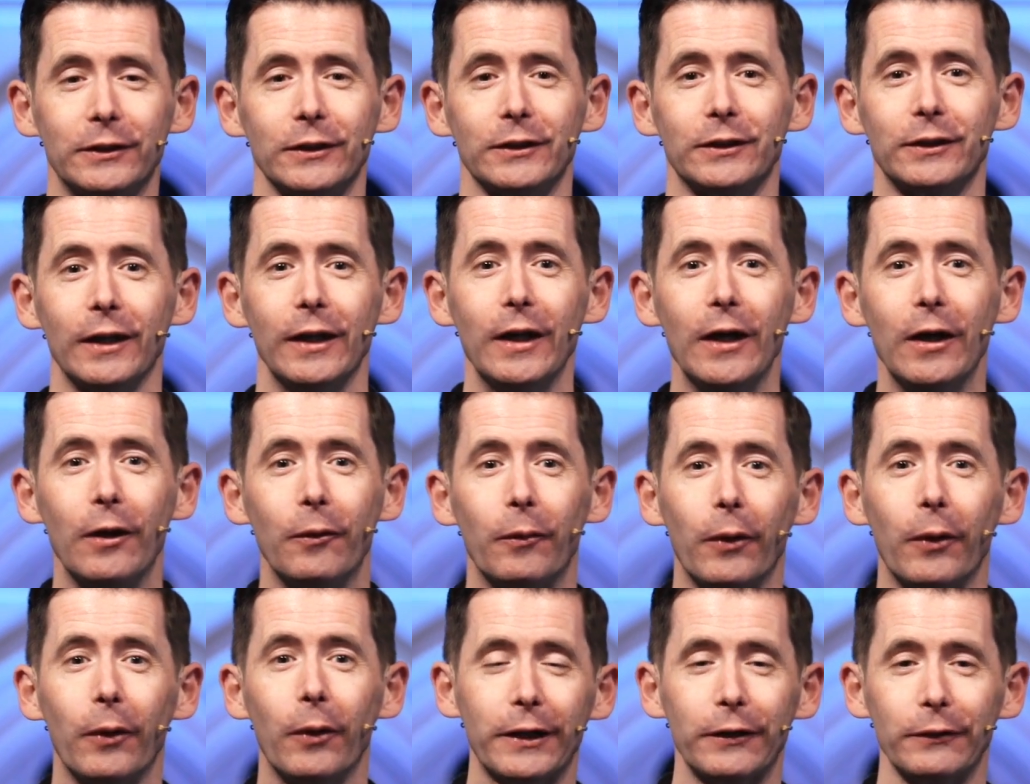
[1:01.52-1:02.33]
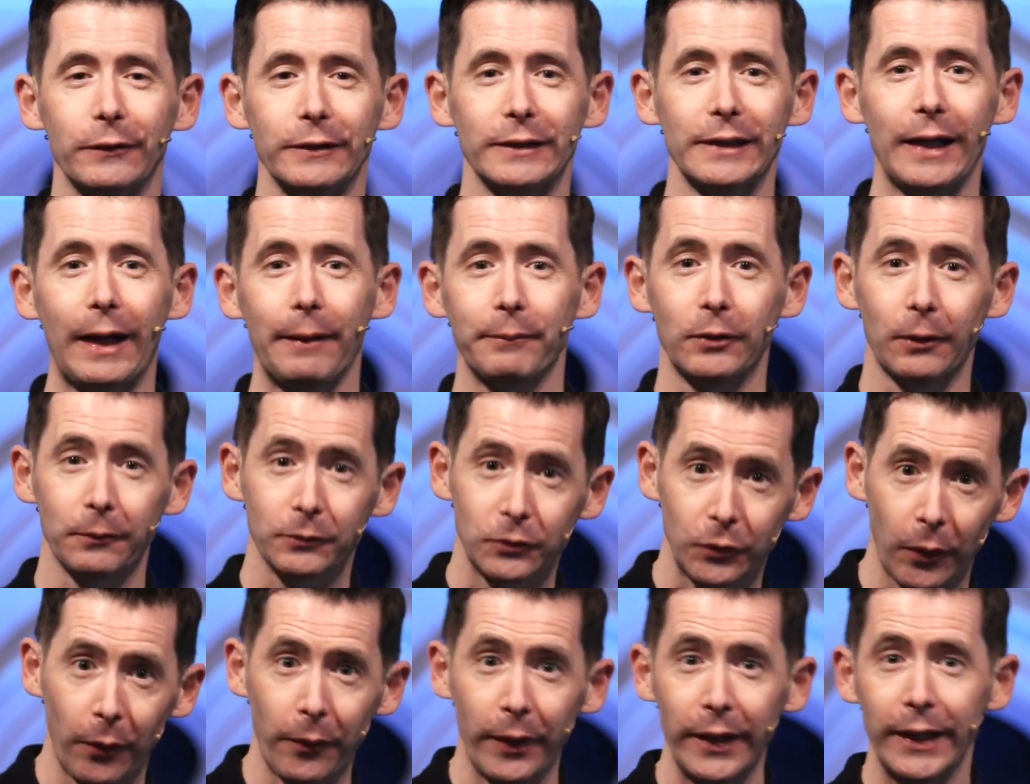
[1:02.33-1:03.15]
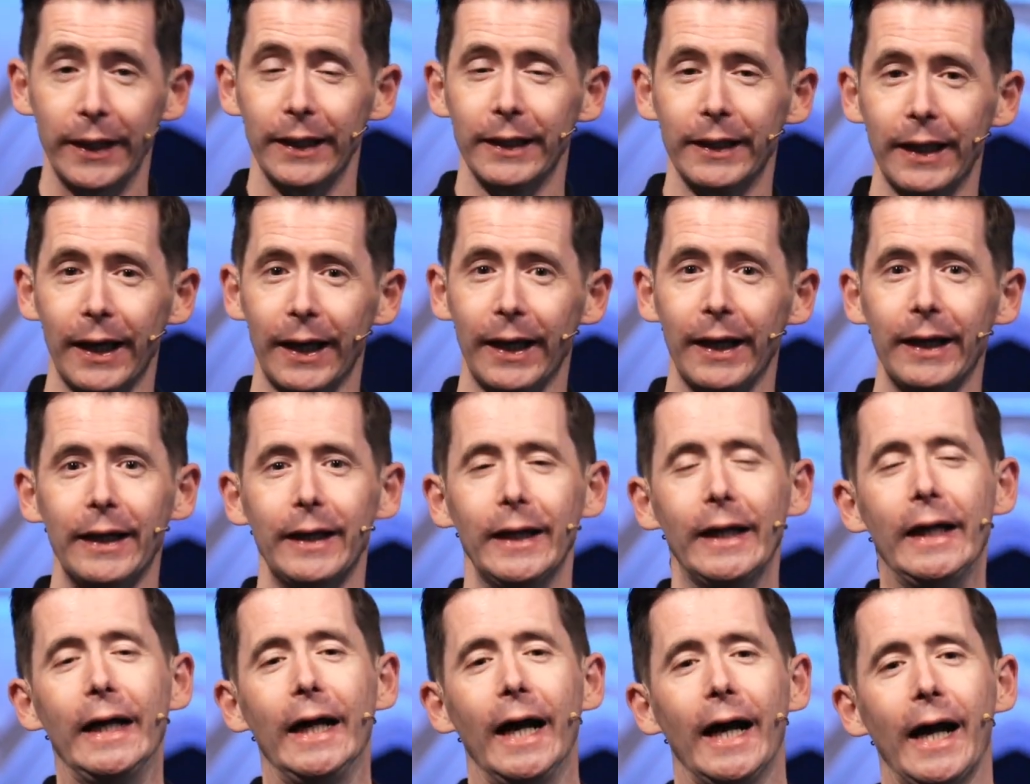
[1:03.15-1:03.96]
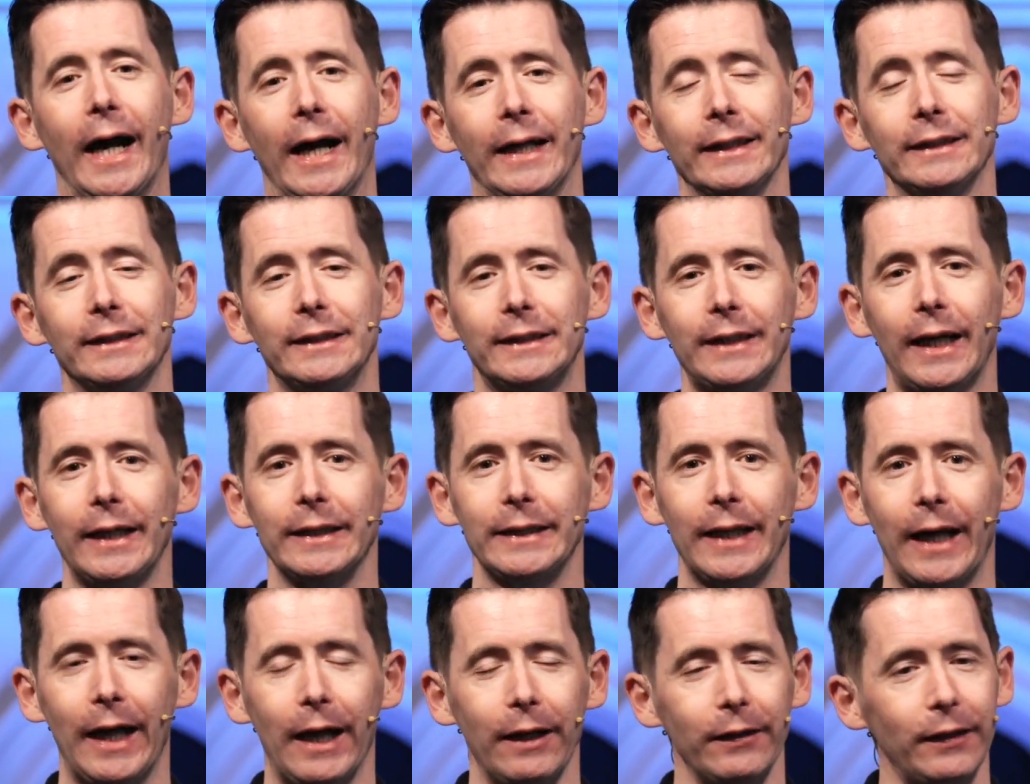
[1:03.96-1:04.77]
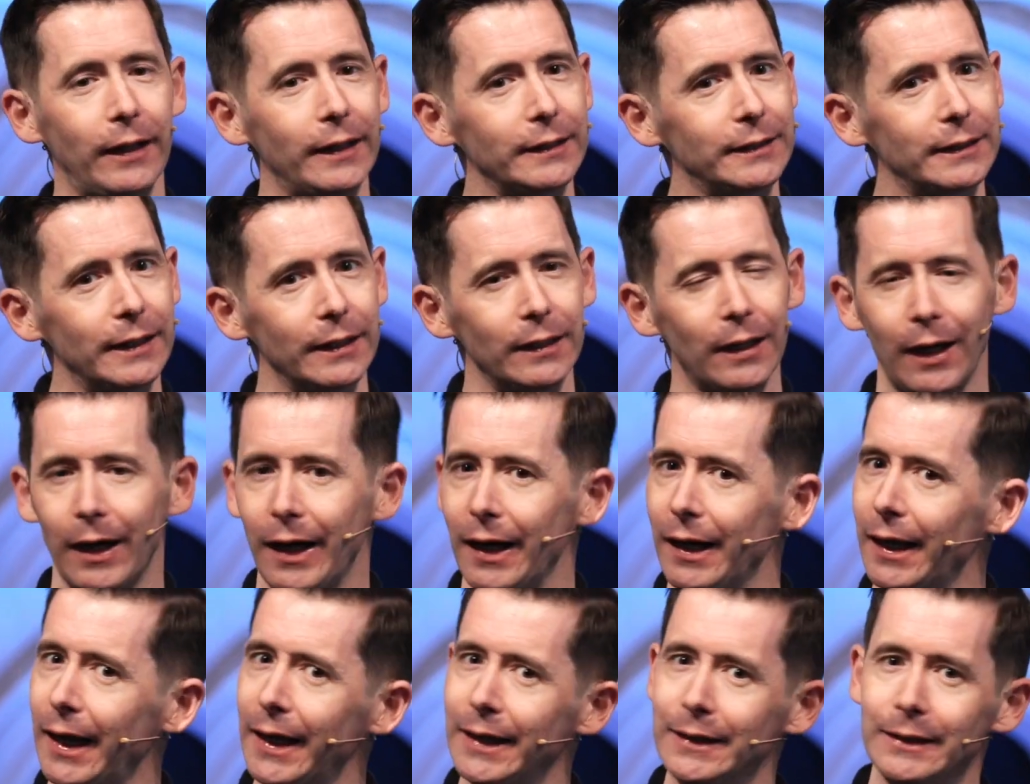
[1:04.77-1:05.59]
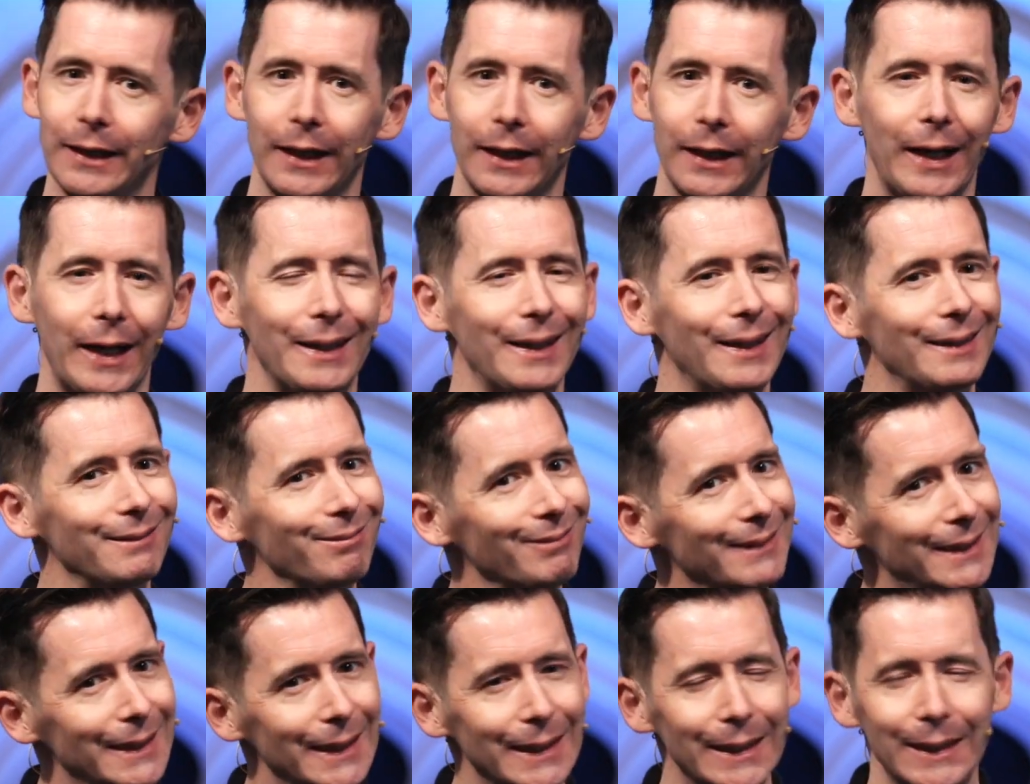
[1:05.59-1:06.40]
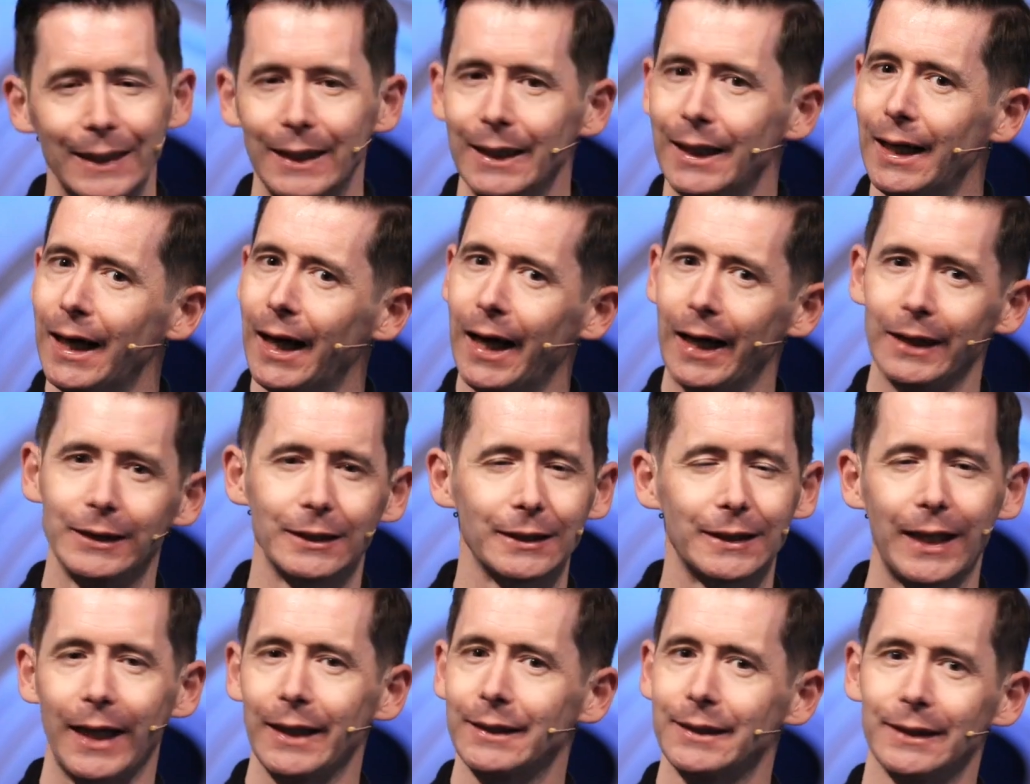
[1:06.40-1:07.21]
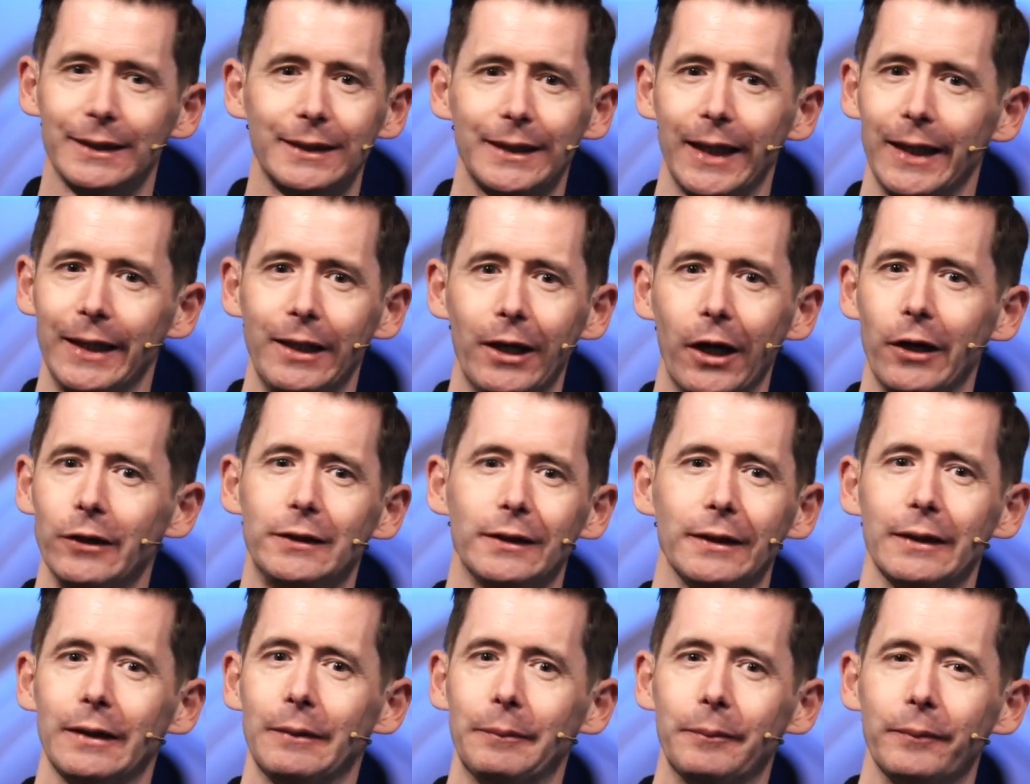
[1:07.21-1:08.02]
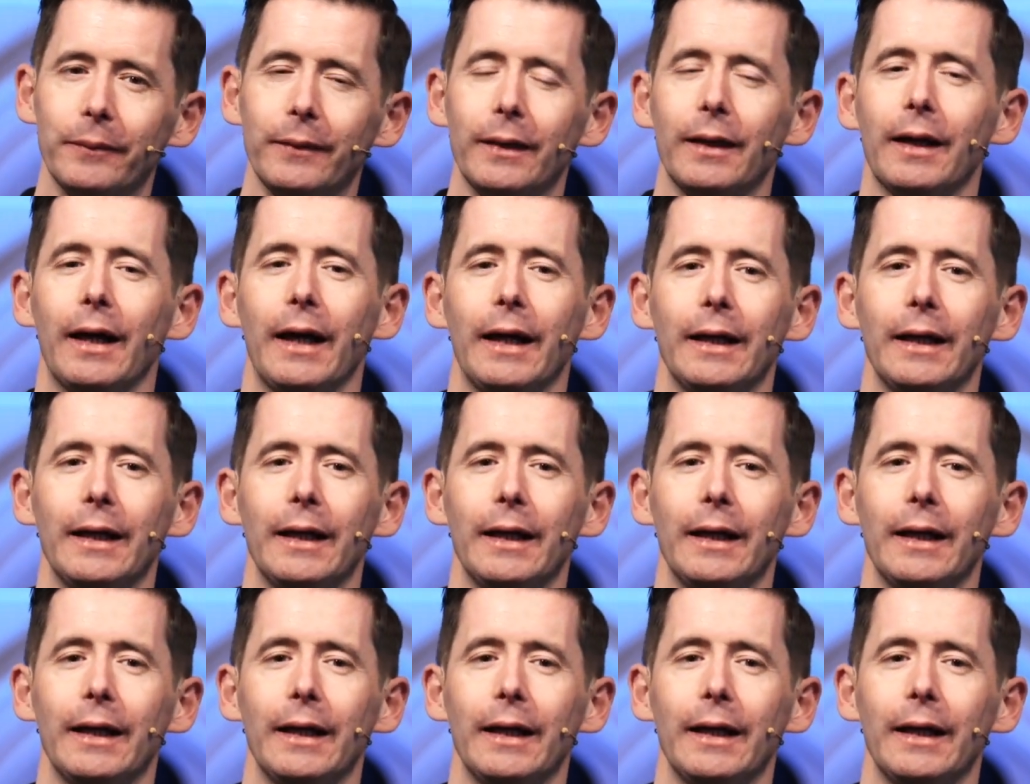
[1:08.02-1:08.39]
He was just working on his laptop, so I went in there and sat down, and I said, Aidan, I just had to say no to them.